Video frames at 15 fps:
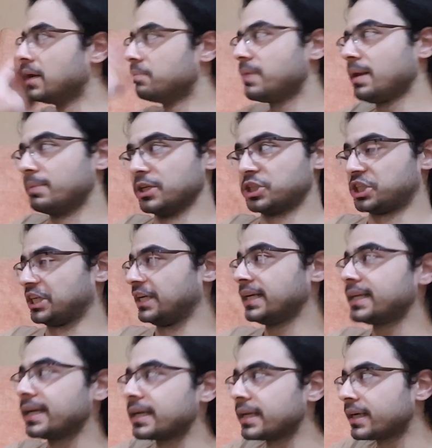Maybe she
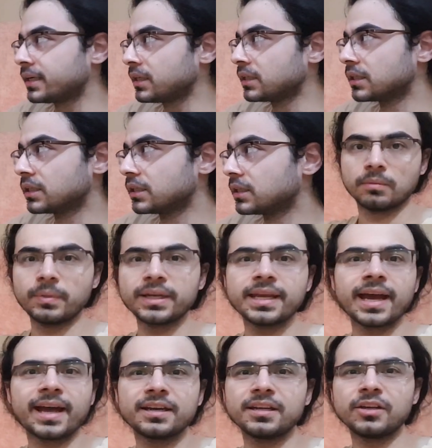did it? But
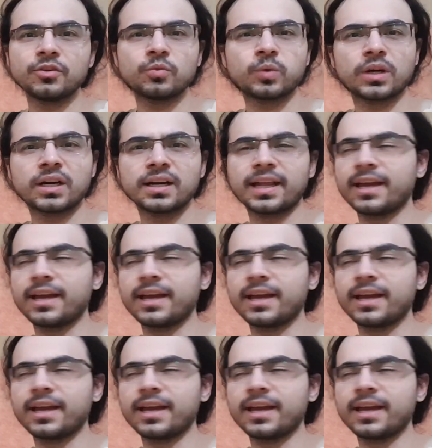yeah, these were